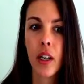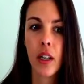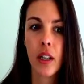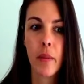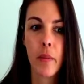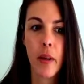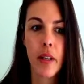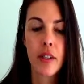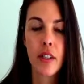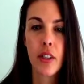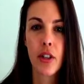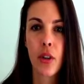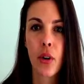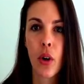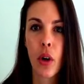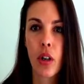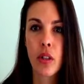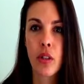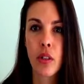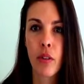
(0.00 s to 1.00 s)
the message
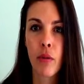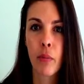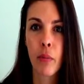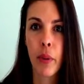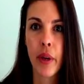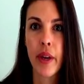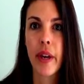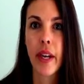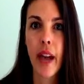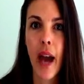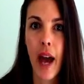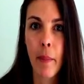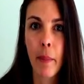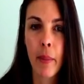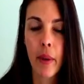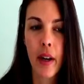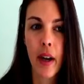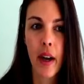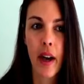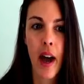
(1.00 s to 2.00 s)
across of being
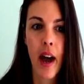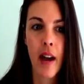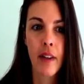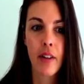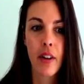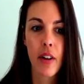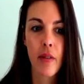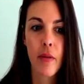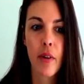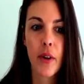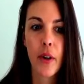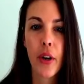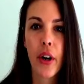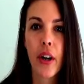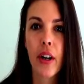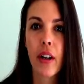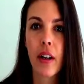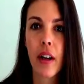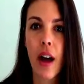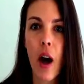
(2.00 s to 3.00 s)
happier and
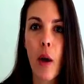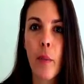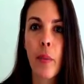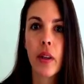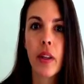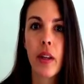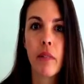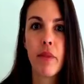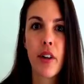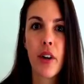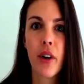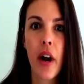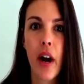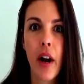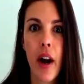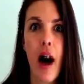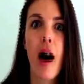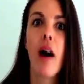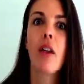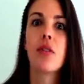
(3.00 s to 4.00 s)
helping them figure
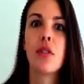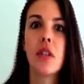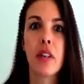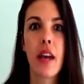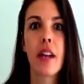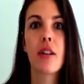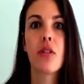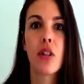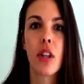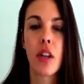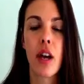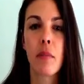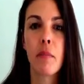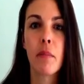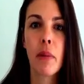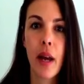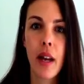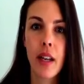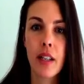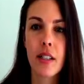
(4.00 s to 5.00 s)
out how to get to that
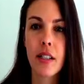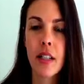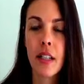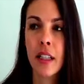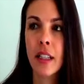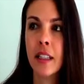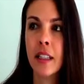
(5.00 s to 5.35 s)
place